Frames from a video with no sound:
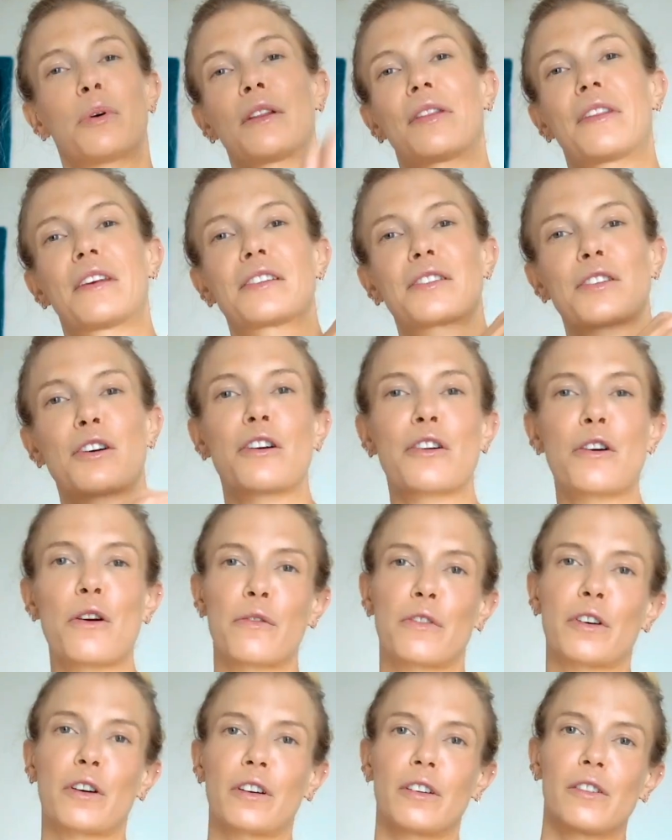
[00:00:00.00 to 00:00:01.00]
put this on
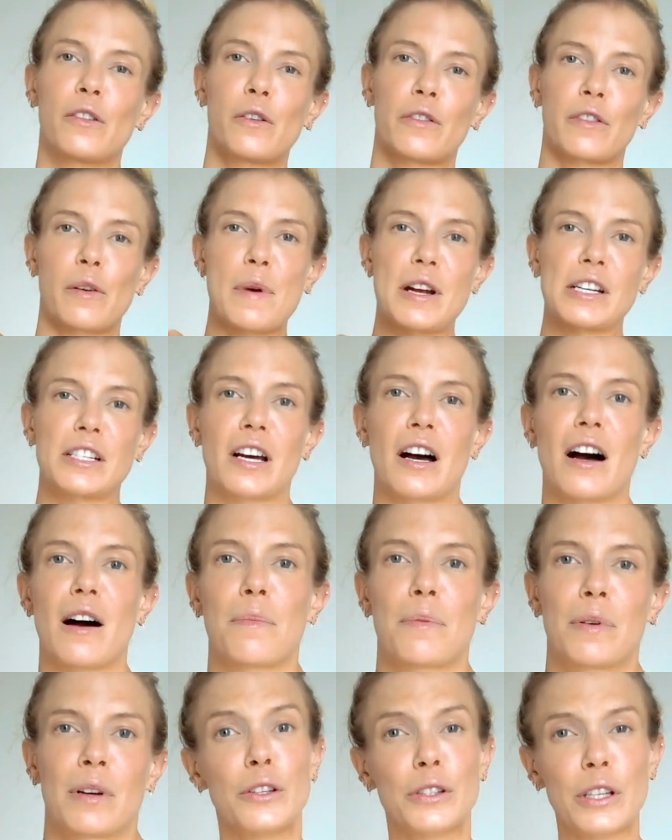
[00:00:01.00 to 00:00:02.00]
over my
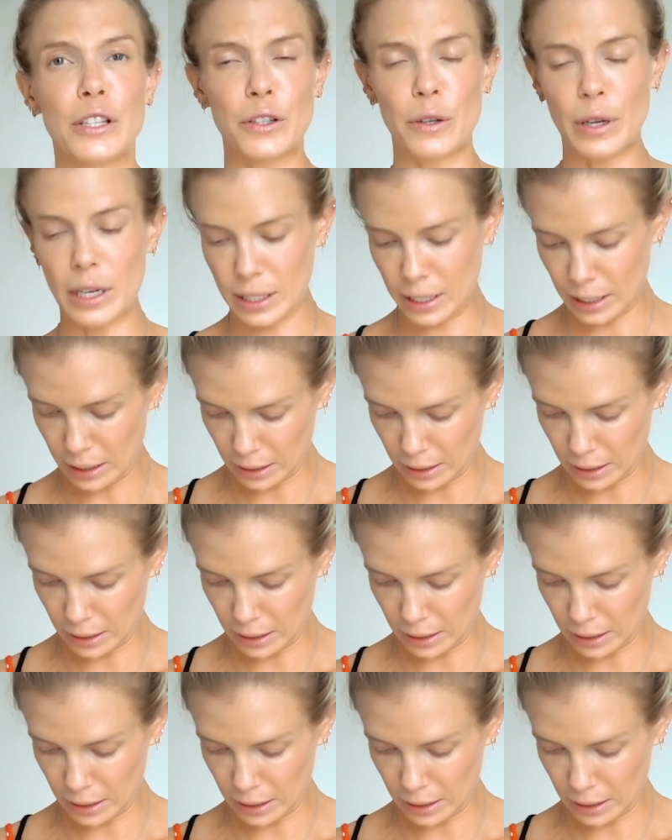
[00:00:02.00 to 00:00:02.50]
top. So as you guys